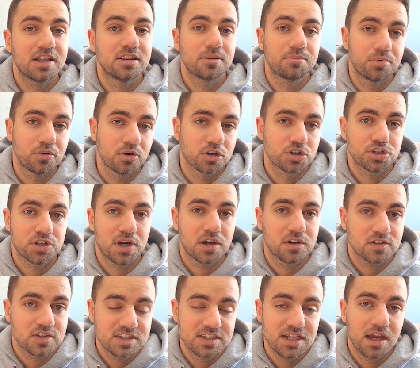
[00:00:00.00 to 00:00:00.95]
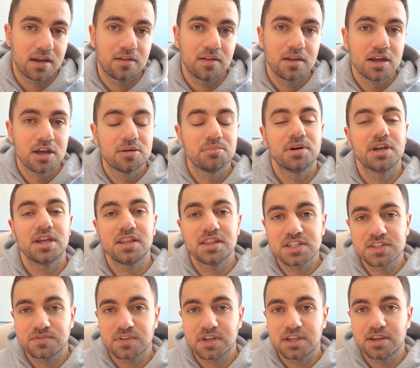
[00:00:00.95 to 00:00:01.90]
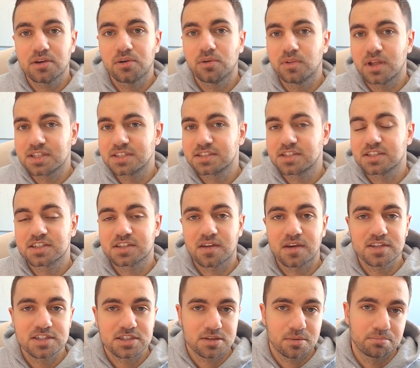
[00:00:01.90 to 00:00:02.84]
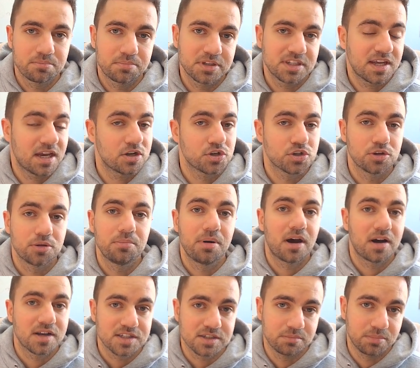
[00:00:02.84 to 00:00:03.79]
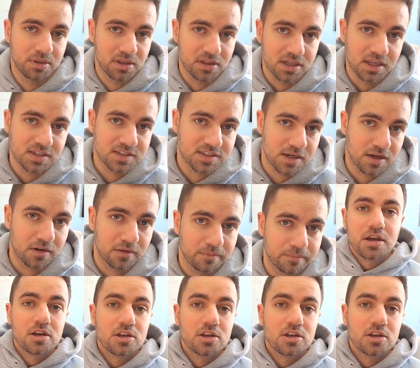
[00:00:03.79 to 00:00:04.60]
the Berkshire sell, but in this video, let's discuss some potential possibilities here.